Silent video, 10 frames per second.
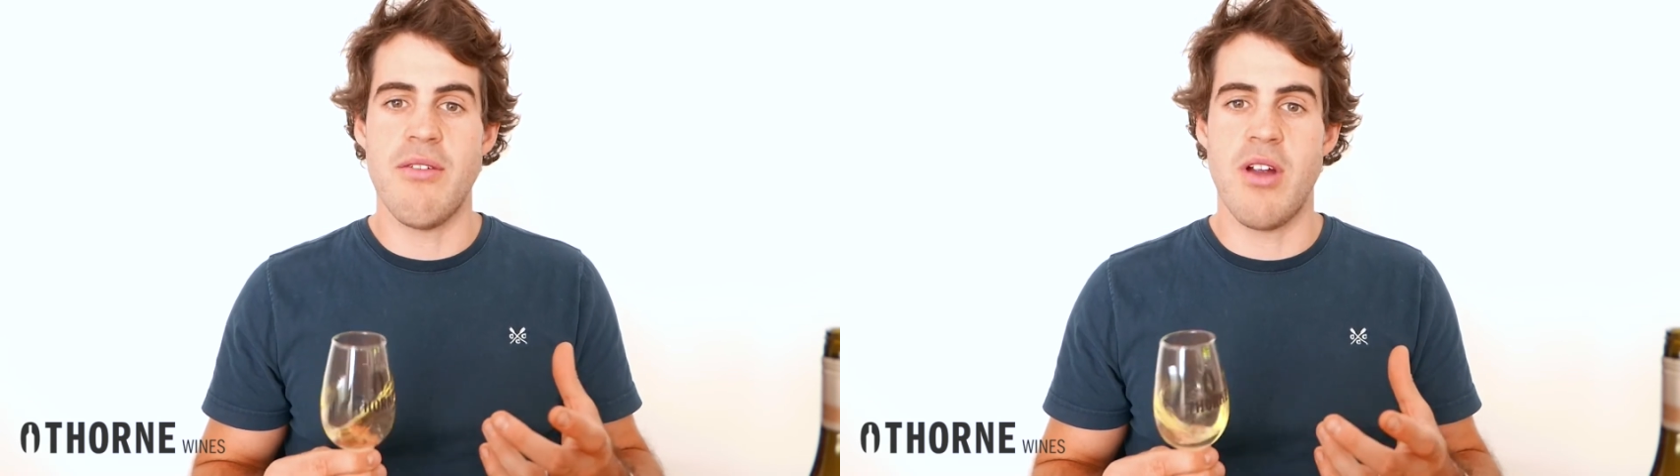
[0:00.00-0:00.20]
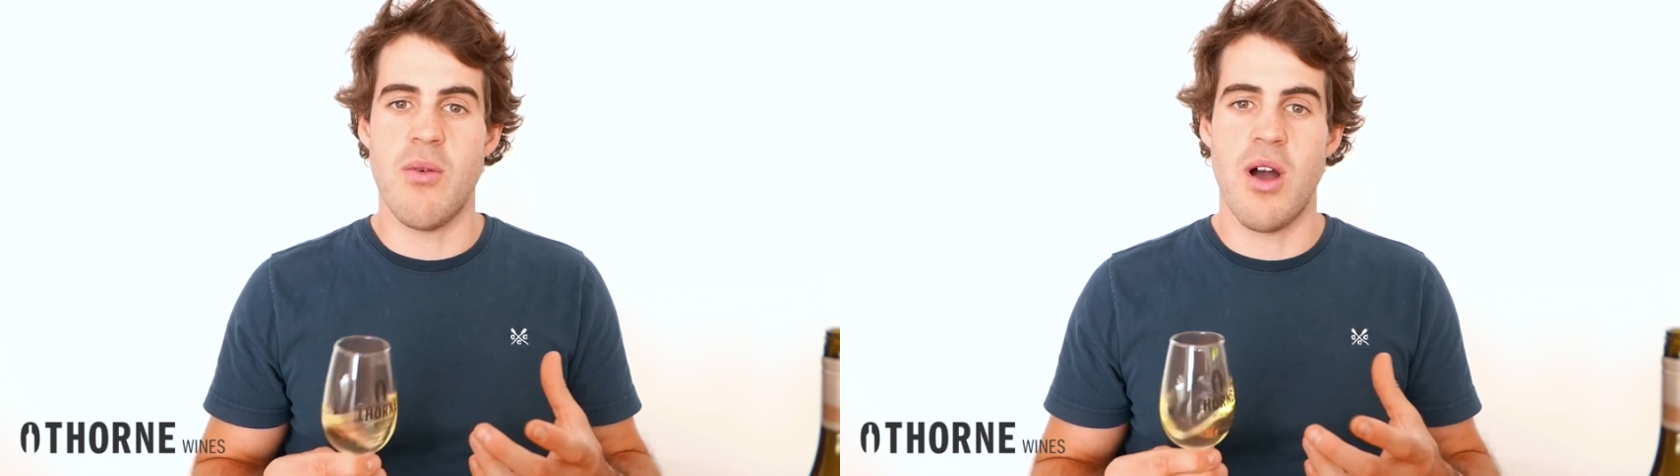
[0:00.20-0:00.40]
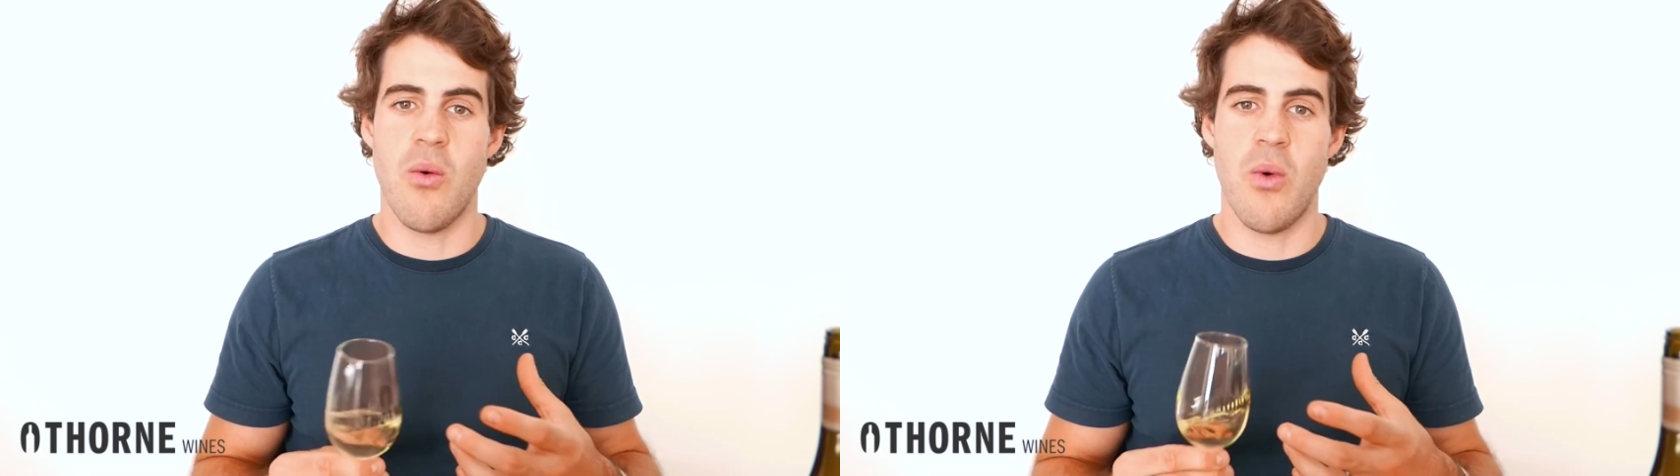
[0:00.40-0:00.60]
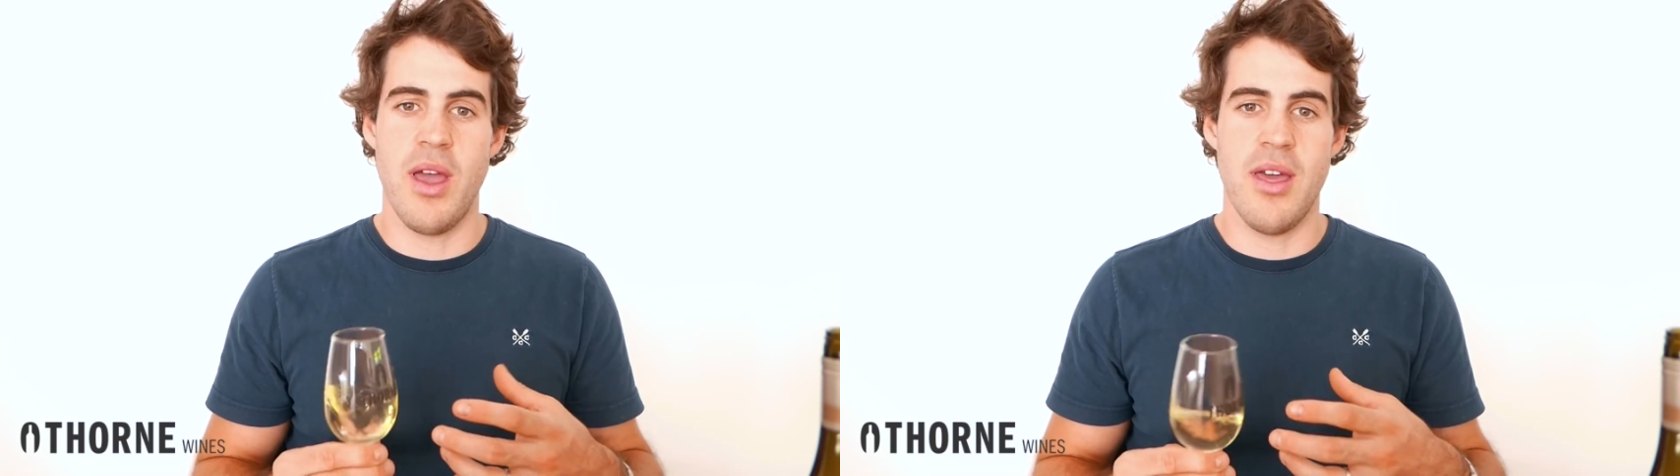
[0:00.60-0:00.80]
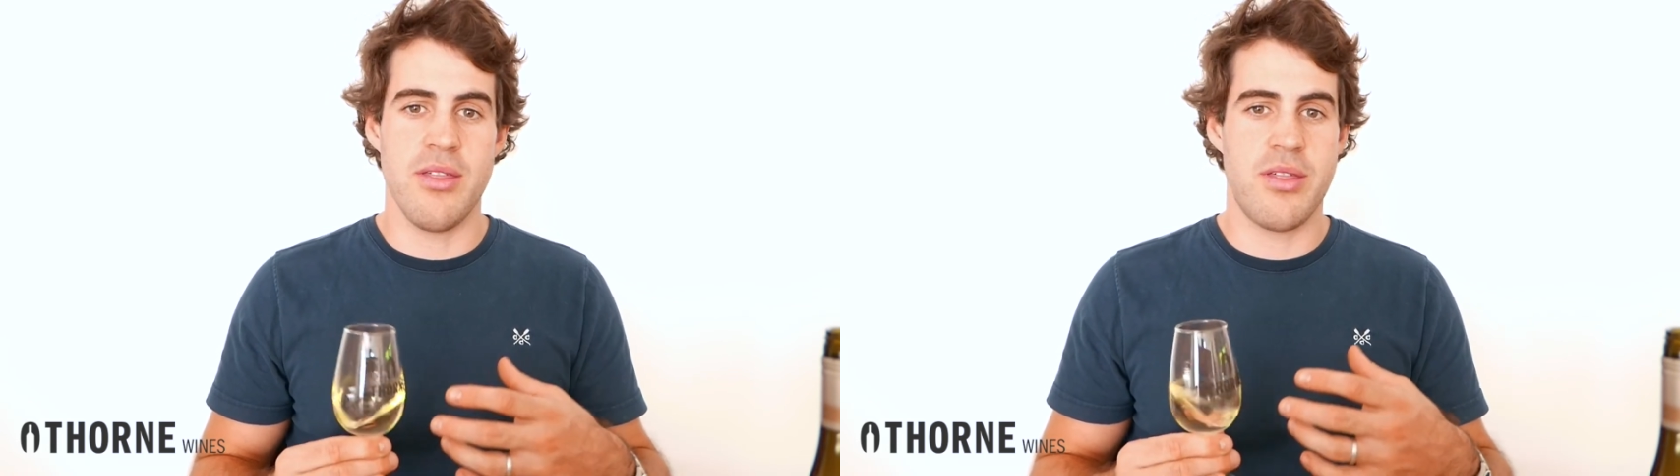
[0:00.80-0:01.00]
really well
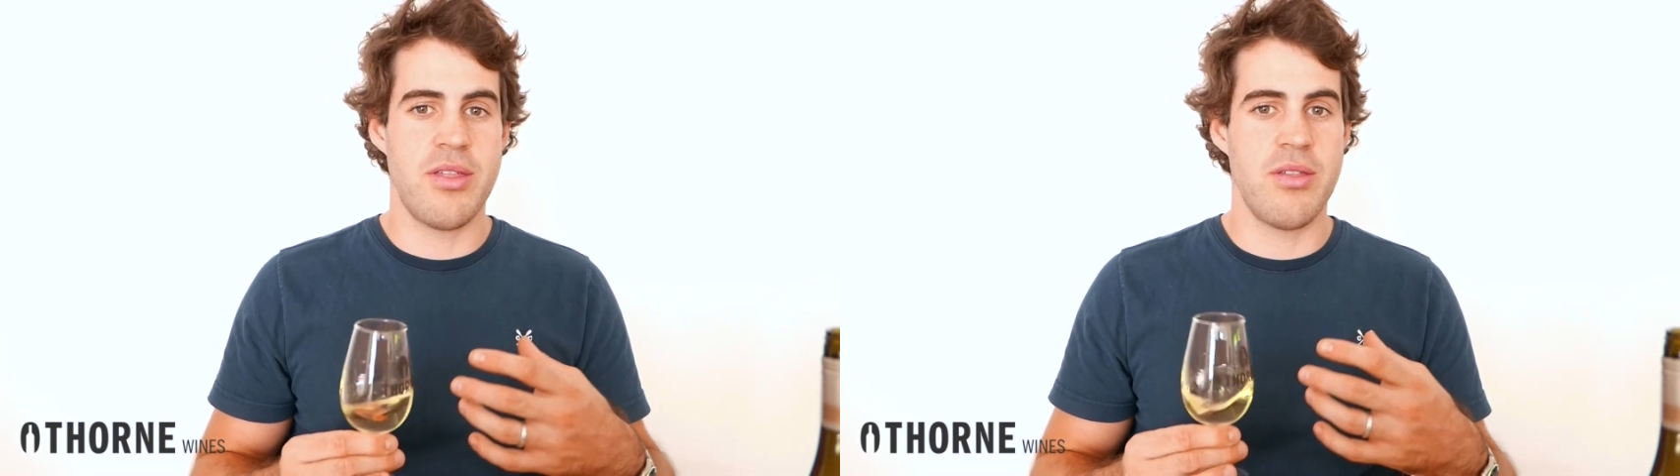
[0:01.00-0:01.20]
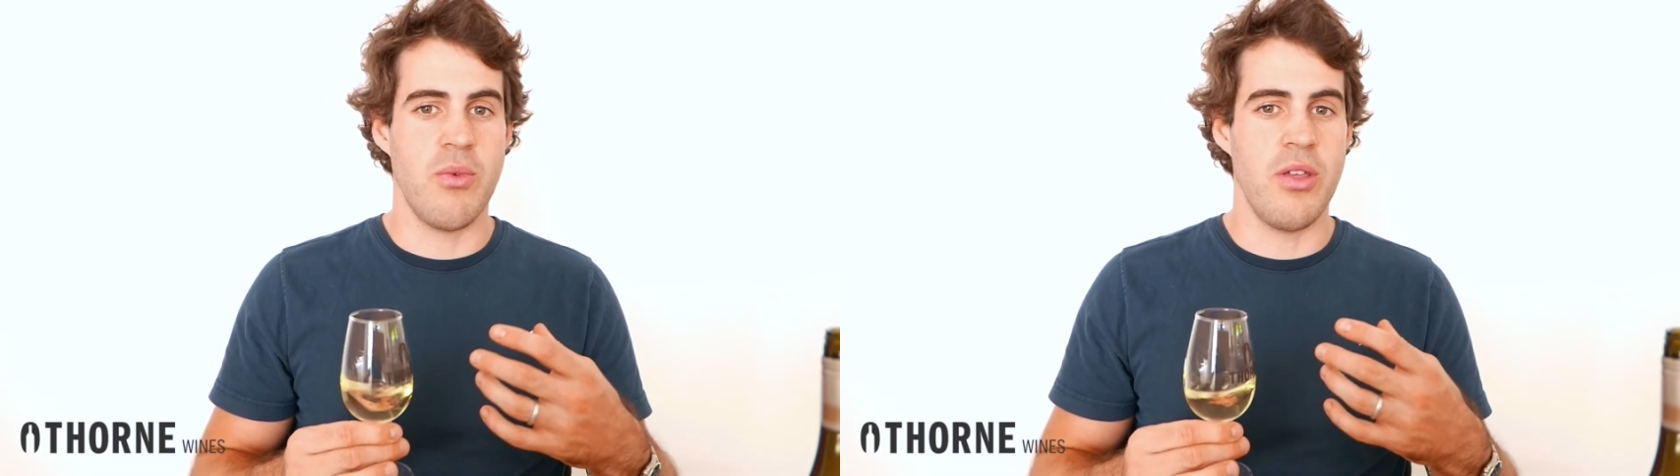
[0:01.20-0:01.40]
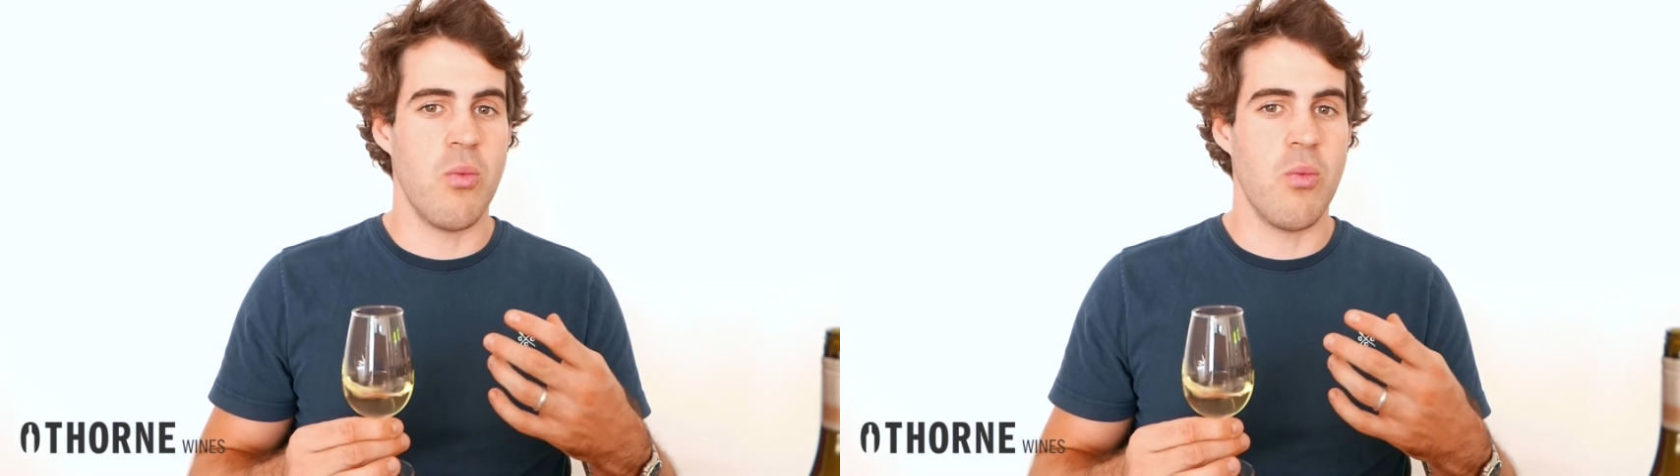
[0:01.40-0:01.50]
with